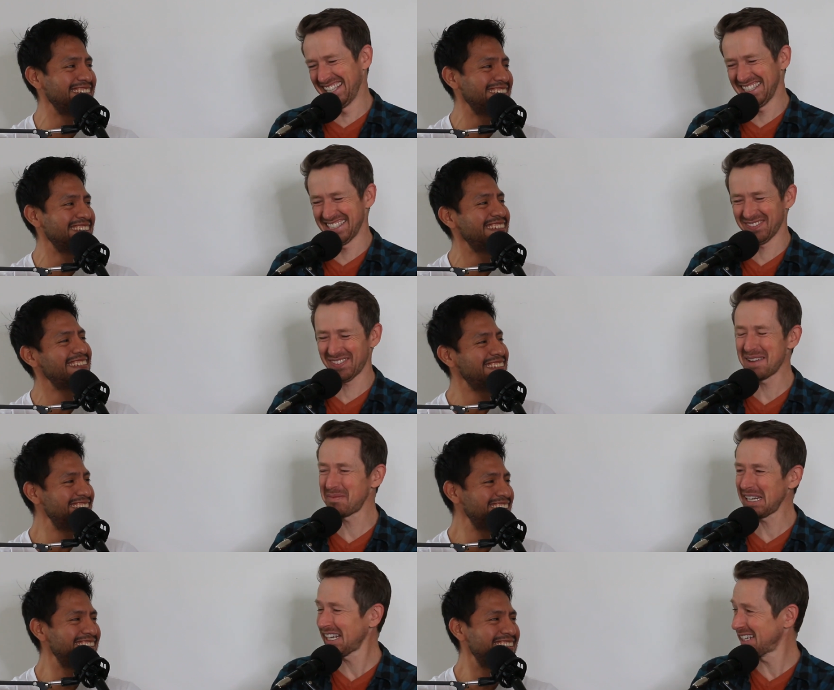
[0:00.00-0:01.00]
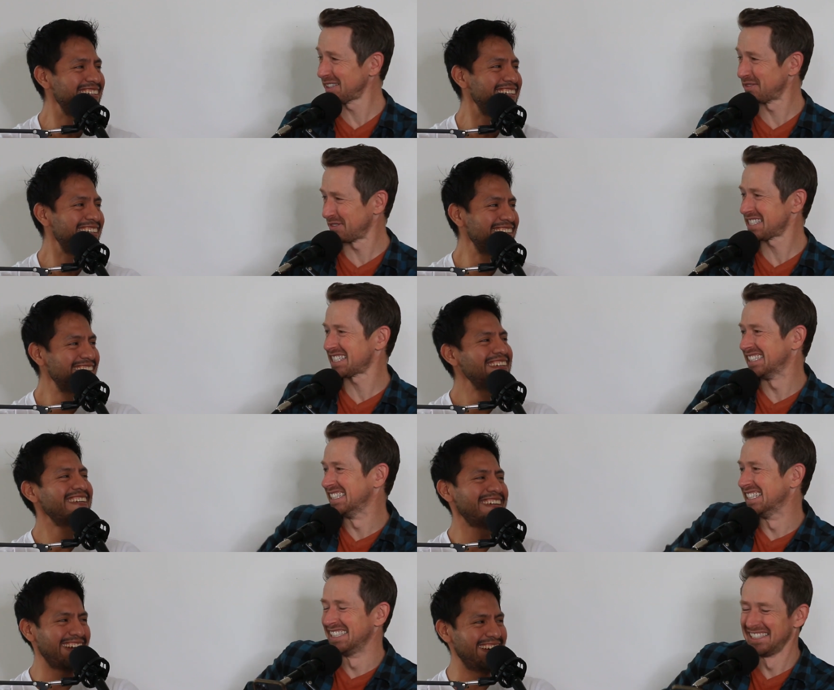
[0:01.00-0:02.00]
Speaker 1: it's wiping hand or fisting
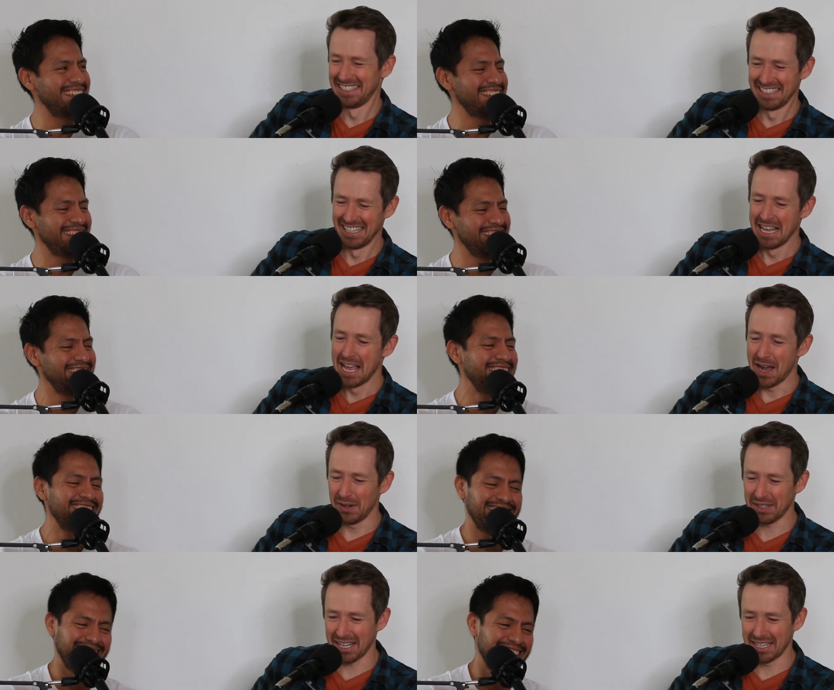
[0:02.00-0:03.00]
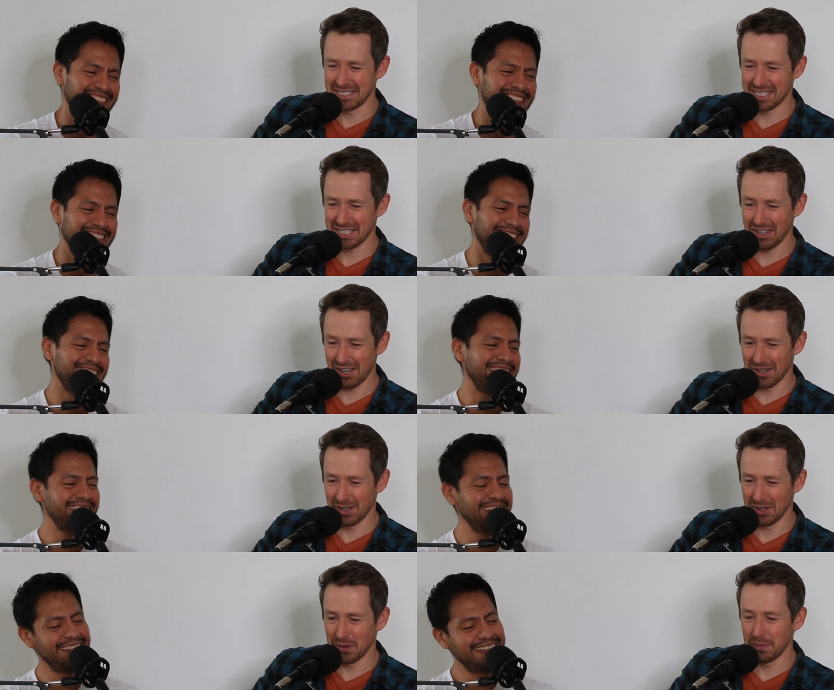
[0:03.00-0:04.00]
hand. Yeah. Okay,
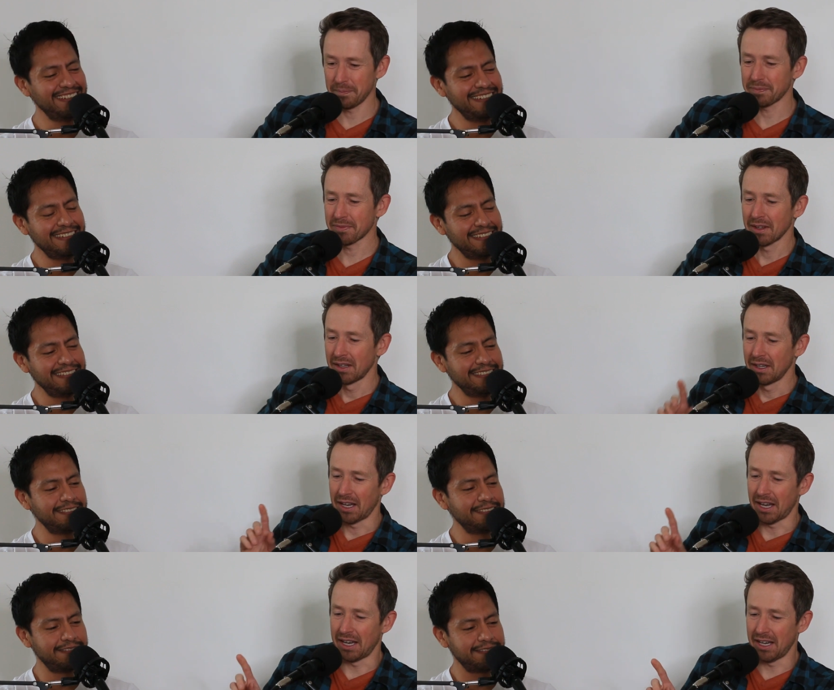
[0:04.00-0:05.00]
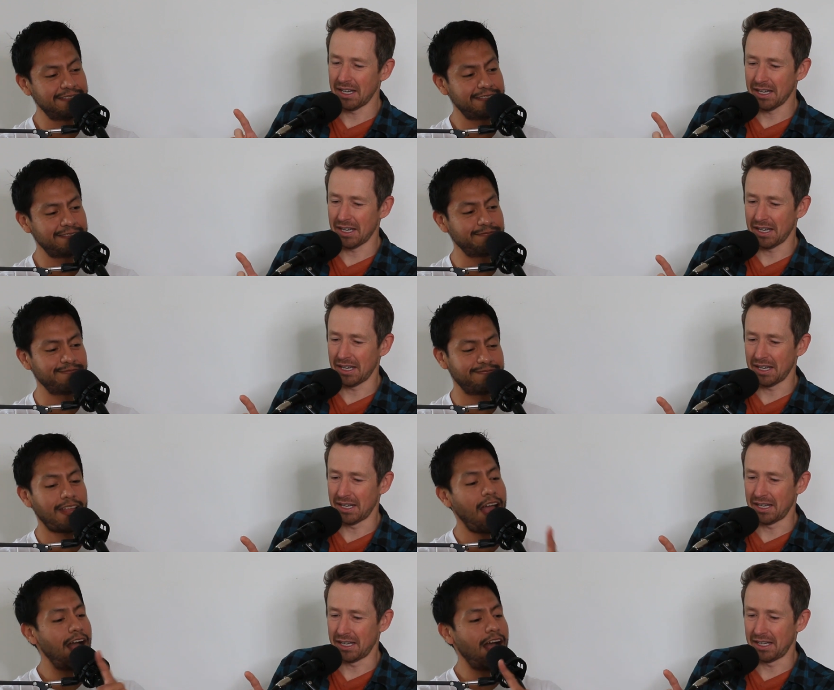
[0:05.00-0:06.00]
so,
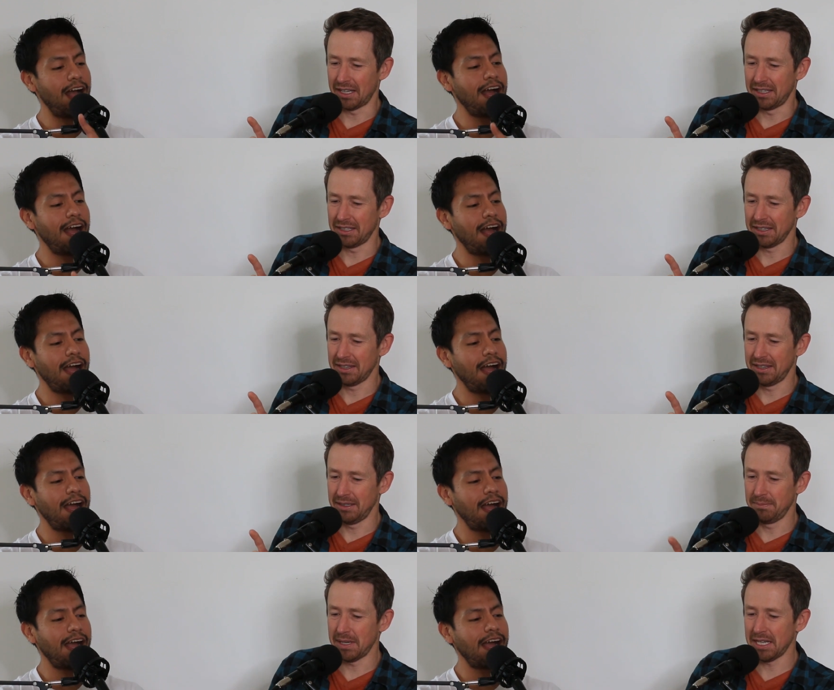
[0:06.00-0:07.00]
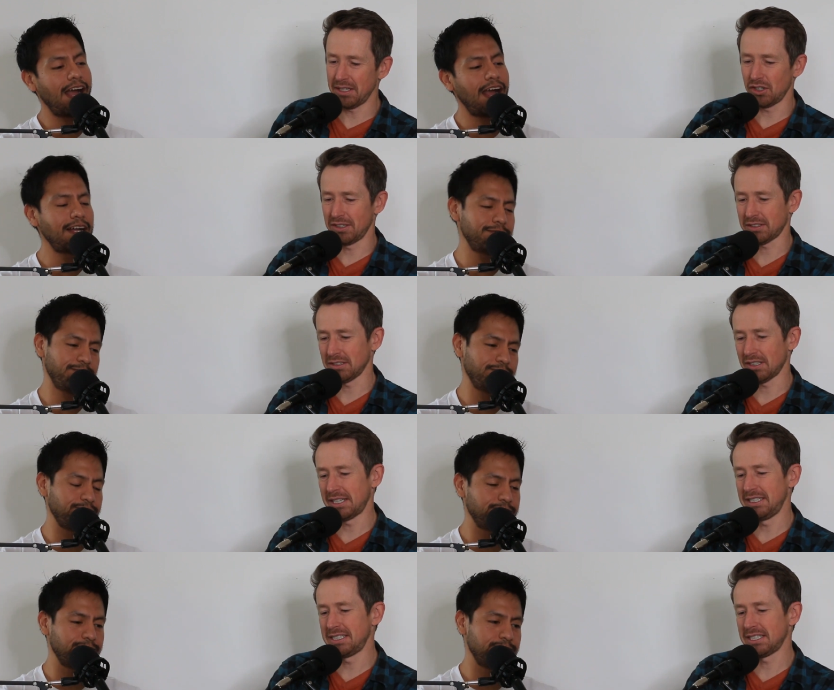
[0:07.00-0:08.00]
aha, the main article I
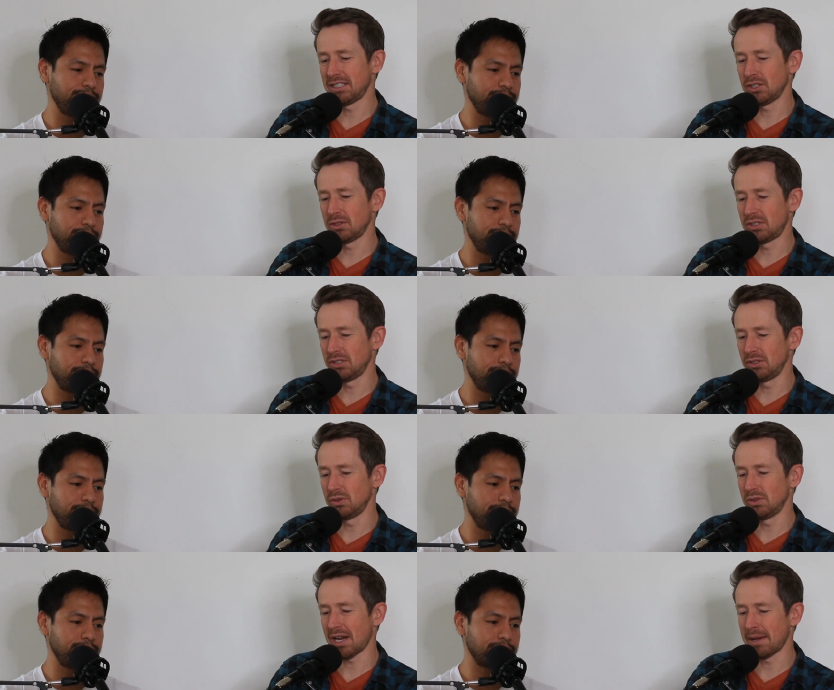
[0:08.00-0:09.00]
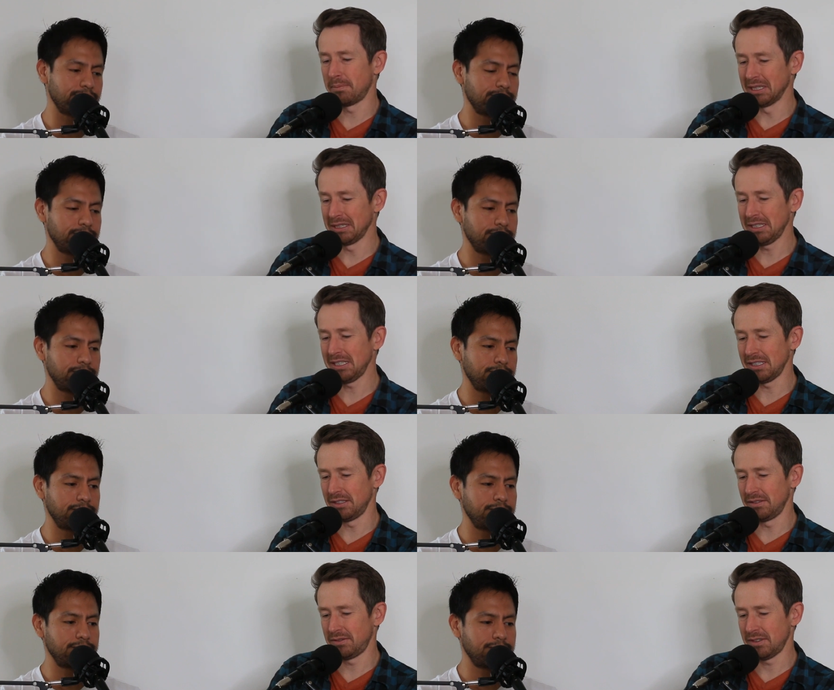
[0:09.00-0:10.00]
need to go to, I
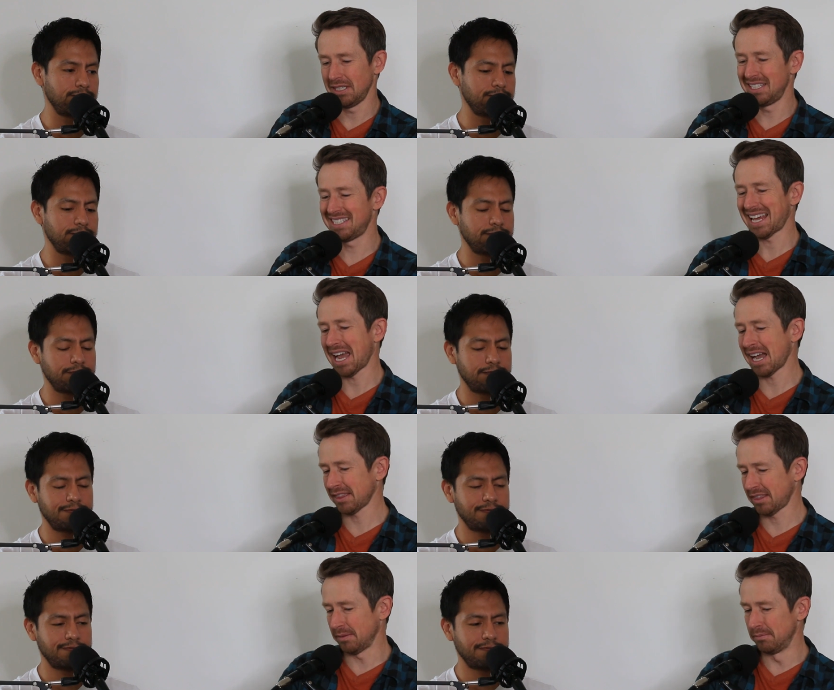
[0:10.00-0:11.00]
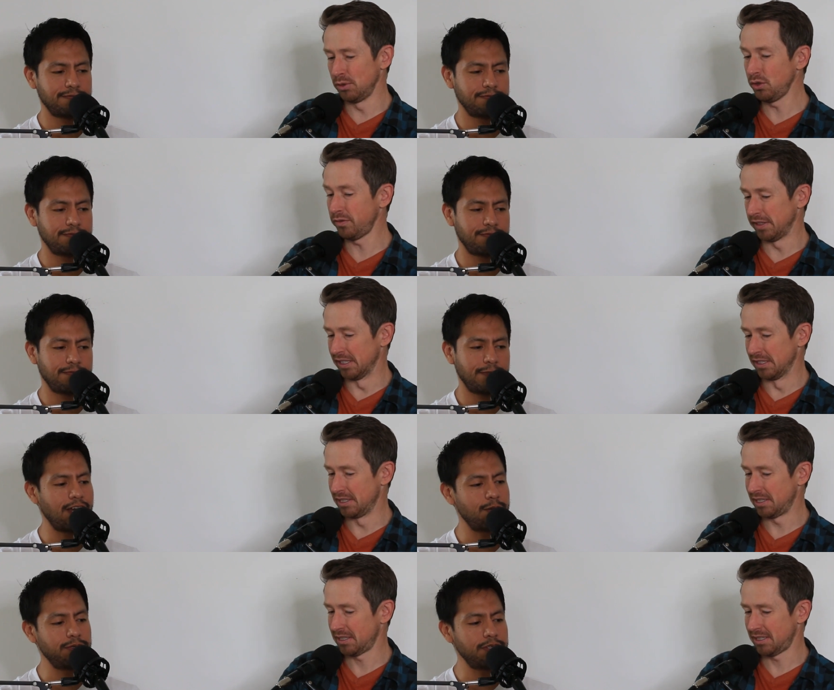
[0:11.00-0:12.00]
believe, is at the movies.
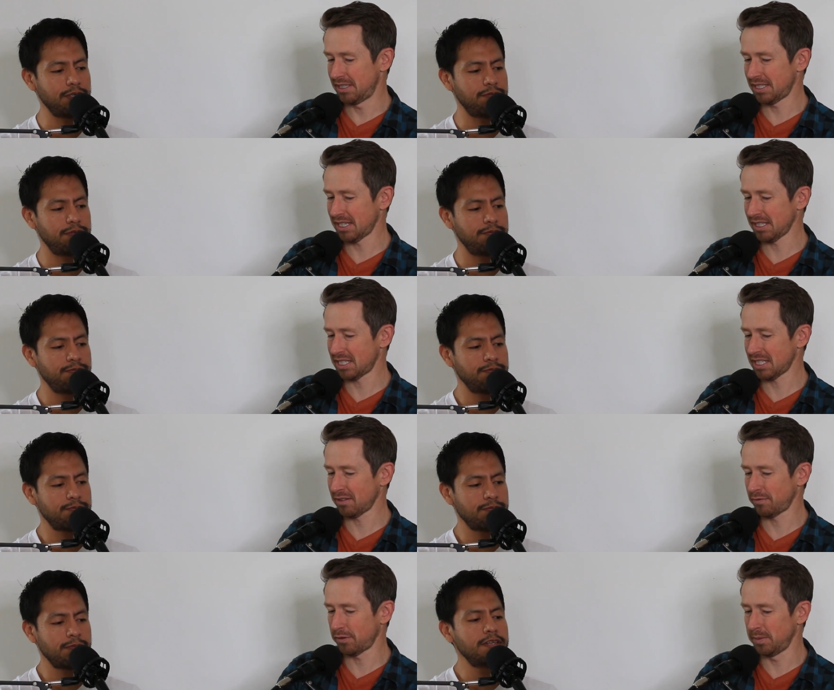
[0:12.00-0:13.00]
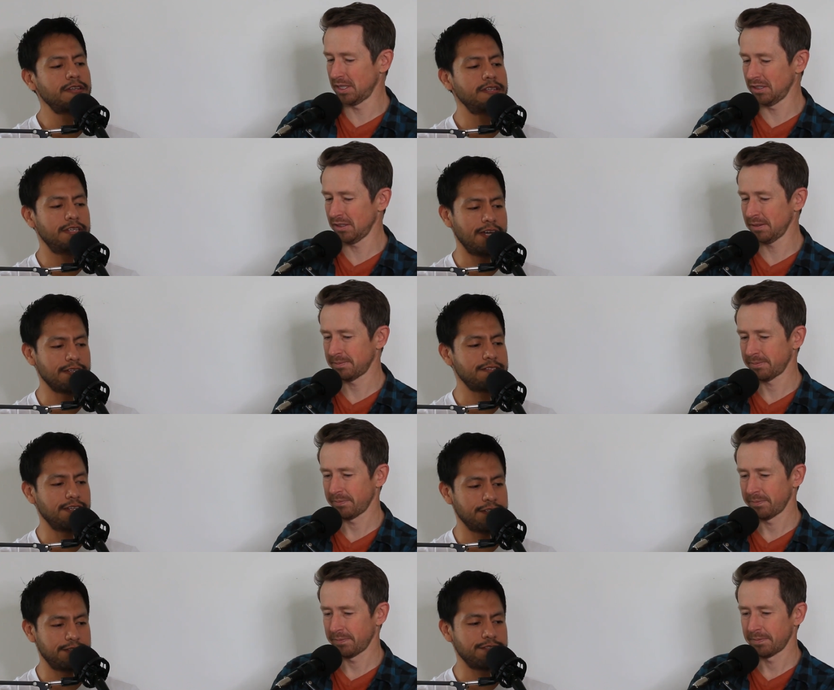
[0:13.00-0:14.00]
Gotta believe. Does that sound familiar? Yes,
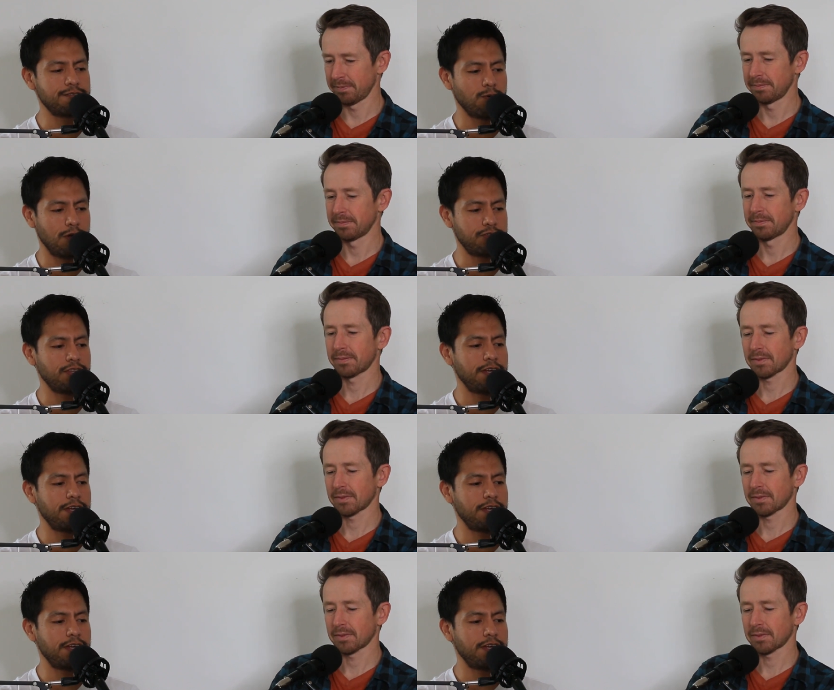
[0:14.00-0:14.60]
Speaker 2: yes. I used to watch